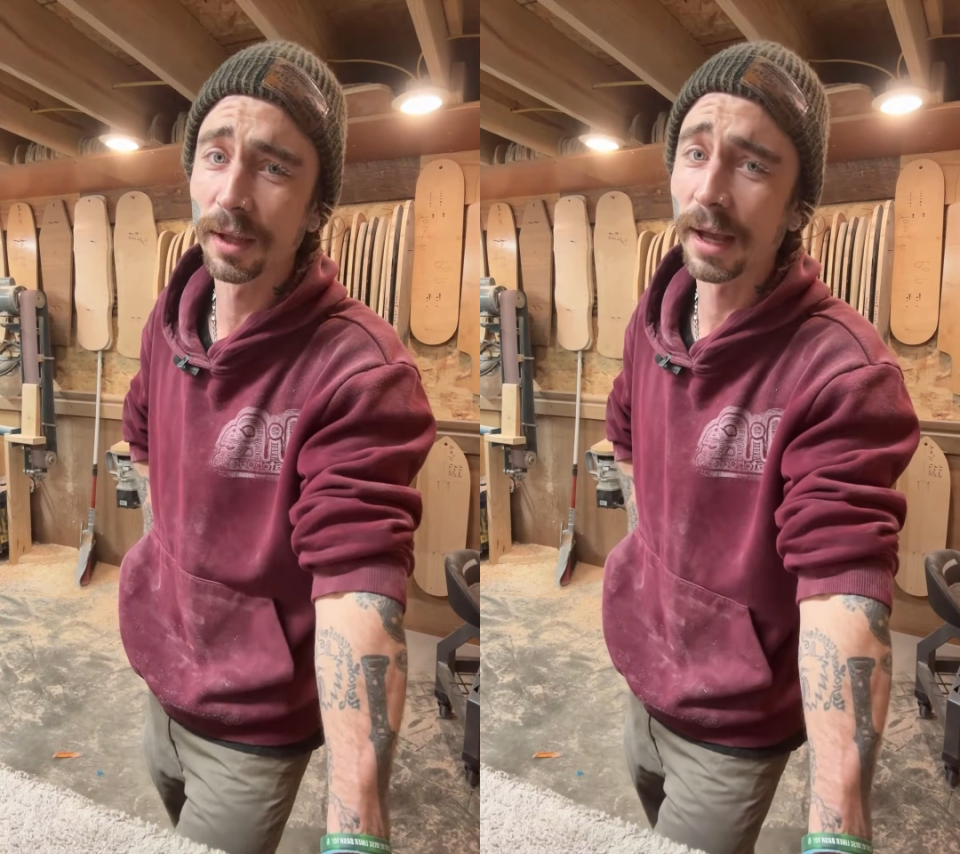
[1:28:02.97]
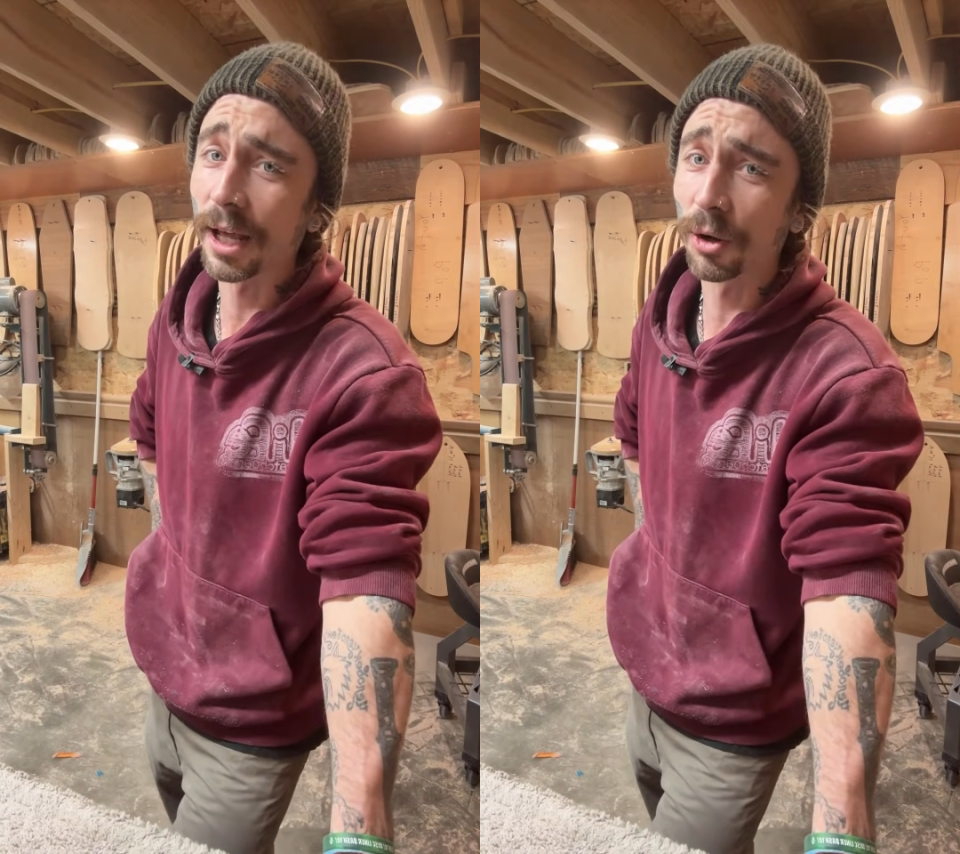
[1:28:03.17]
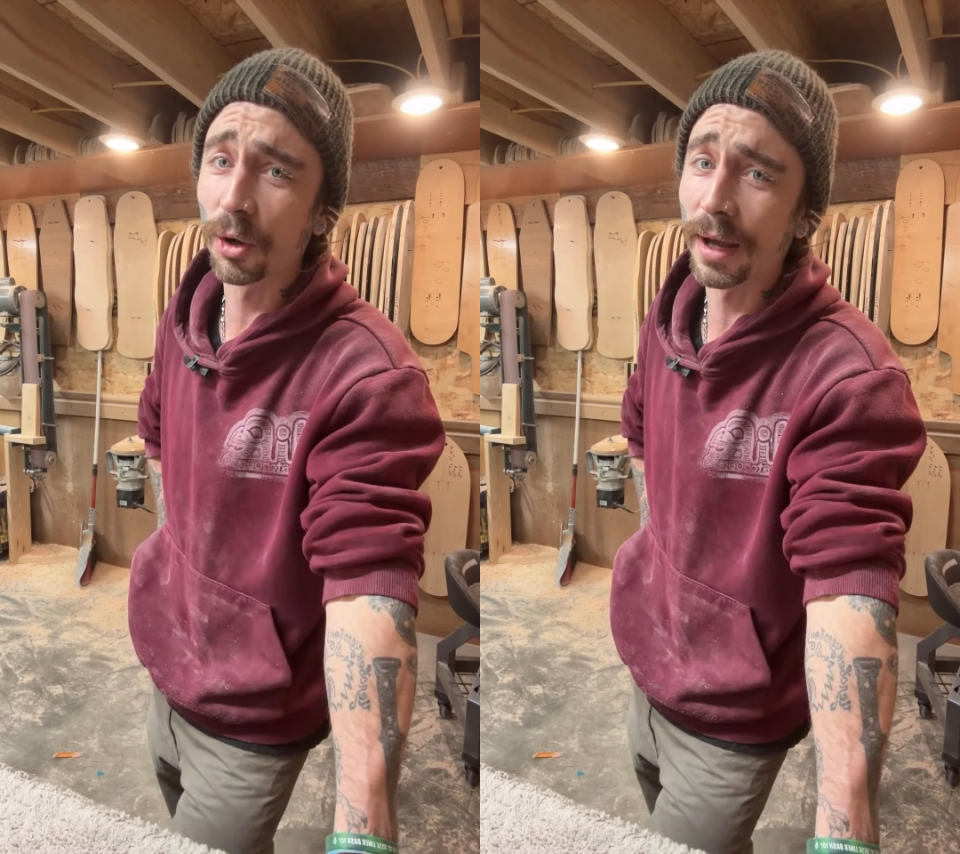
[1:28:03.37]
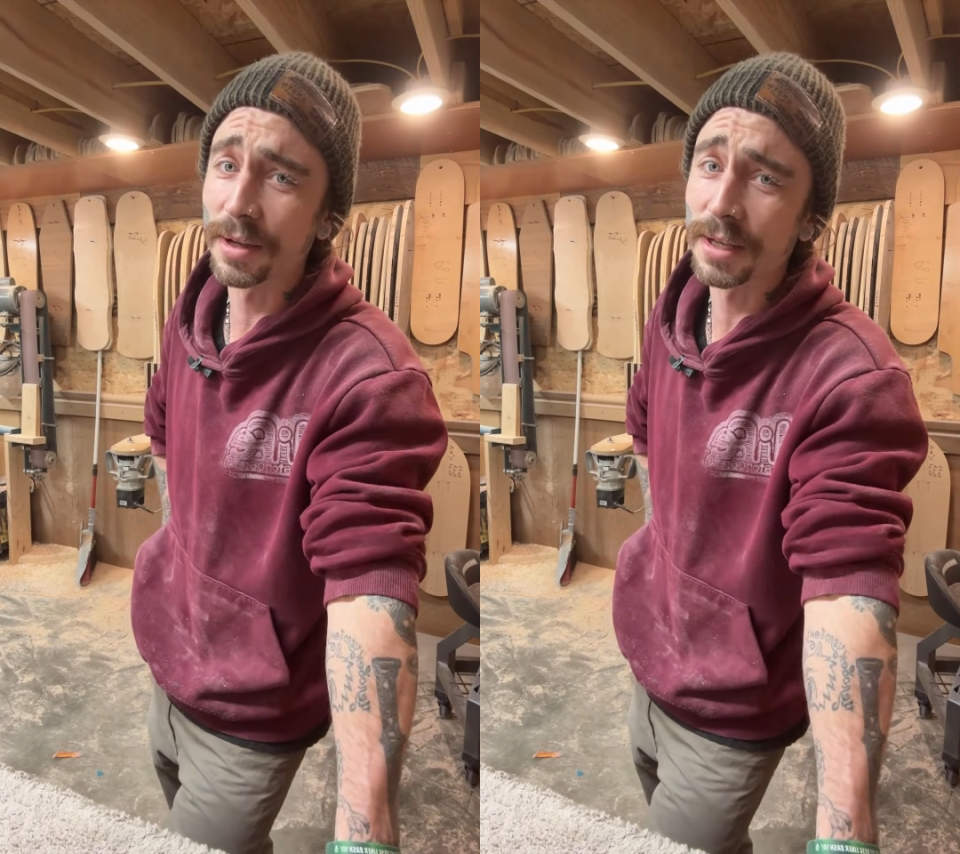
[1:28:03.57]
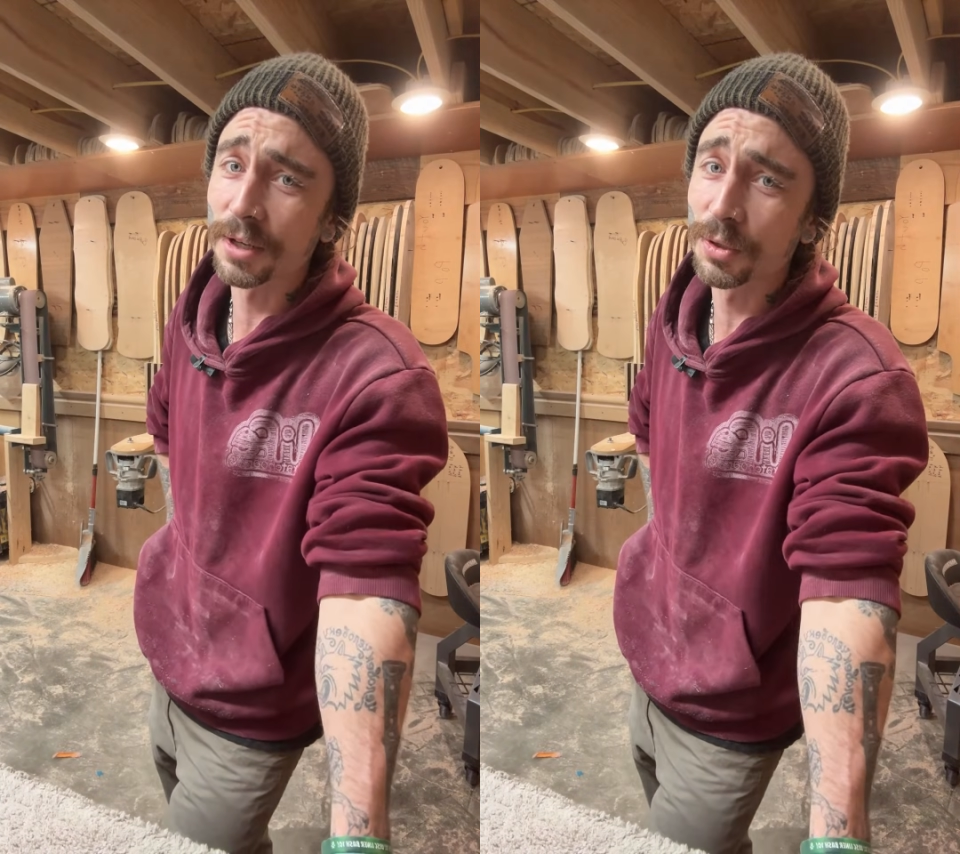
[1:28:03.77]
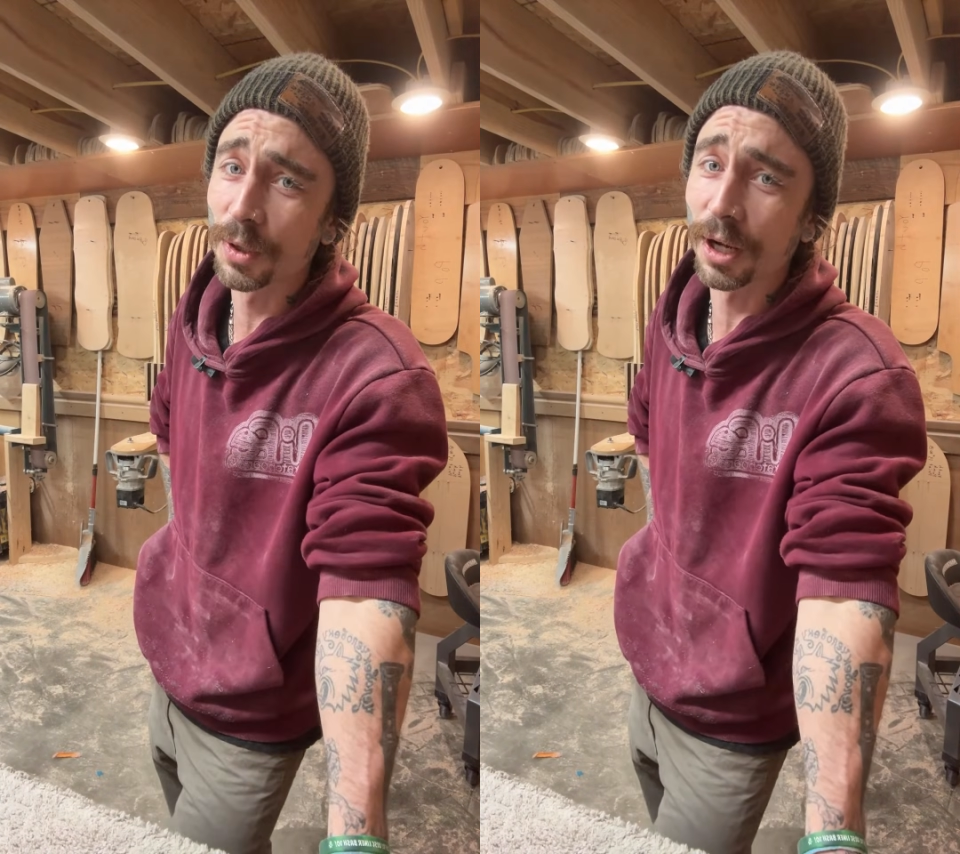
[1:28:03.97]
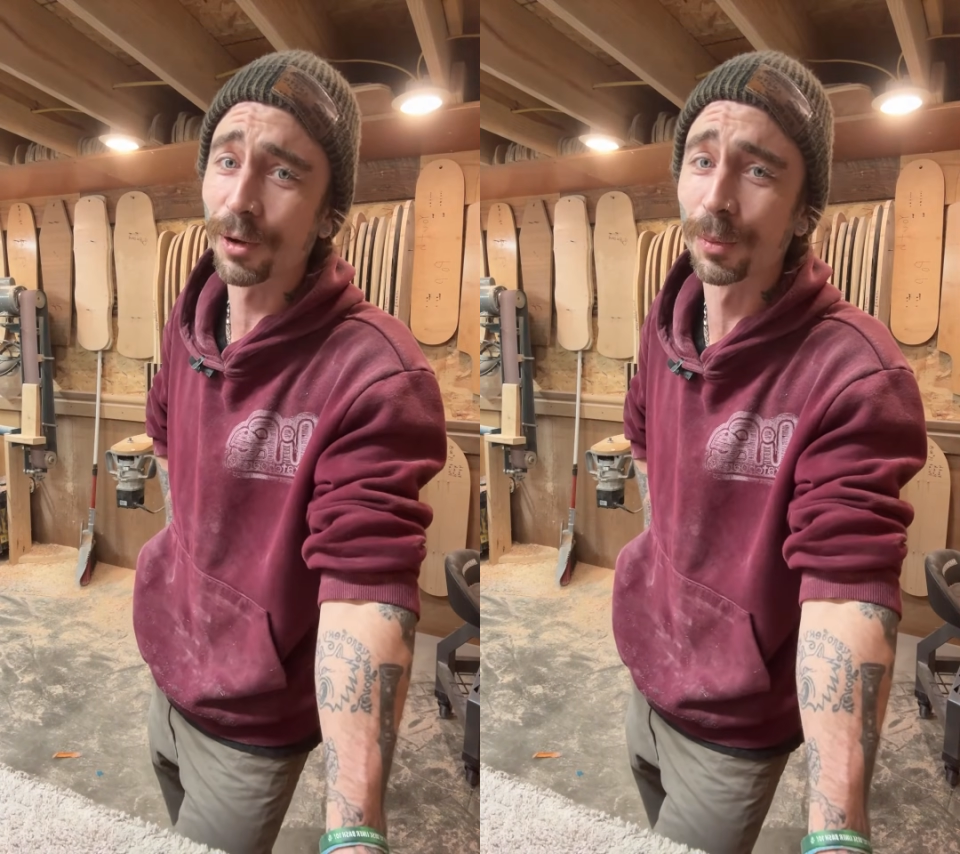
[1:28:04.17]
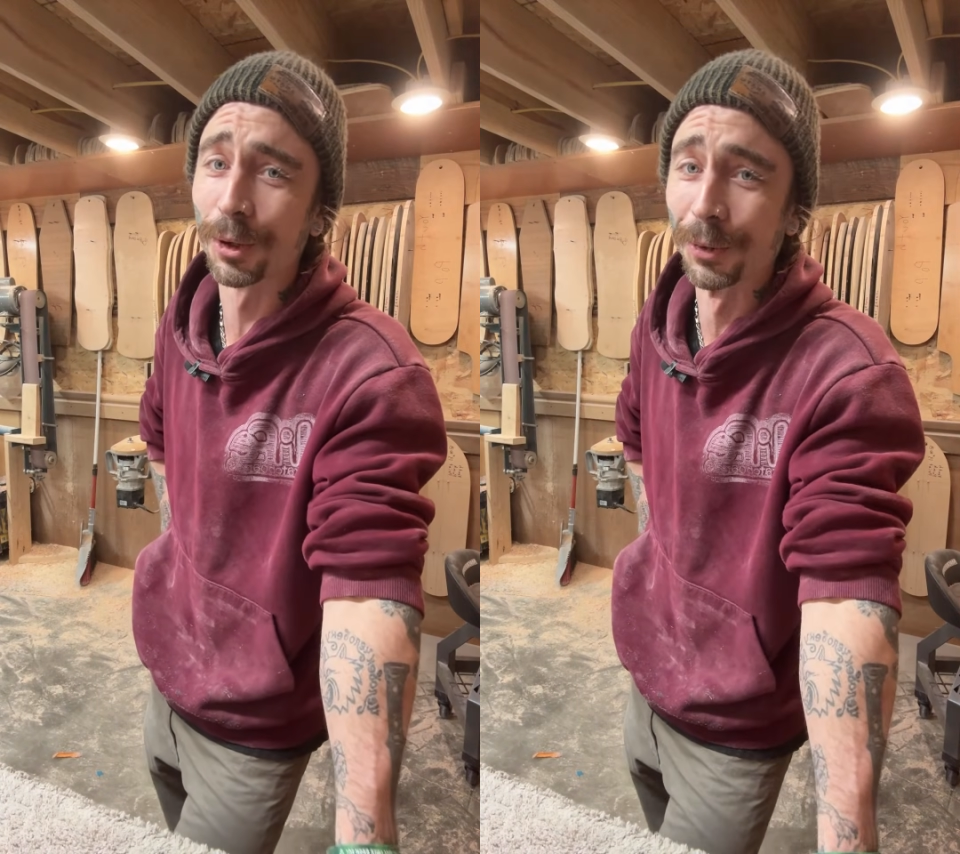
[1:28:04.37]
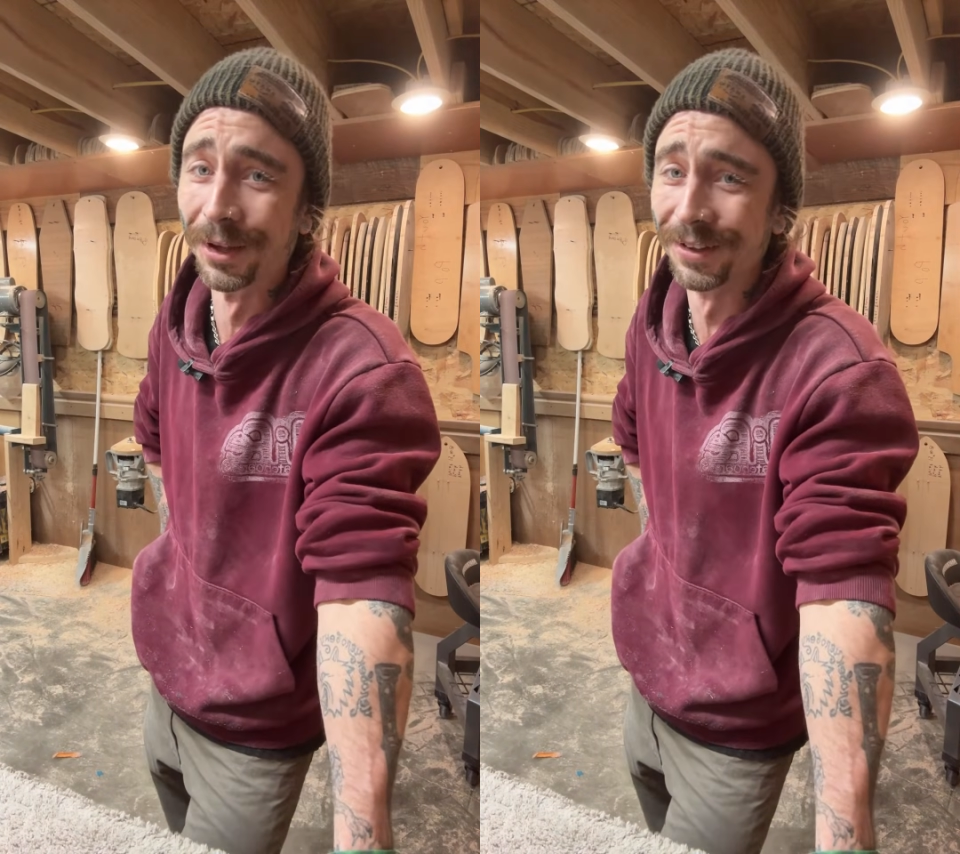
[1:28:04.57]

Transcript: I don't know how to tattoo a collarbone.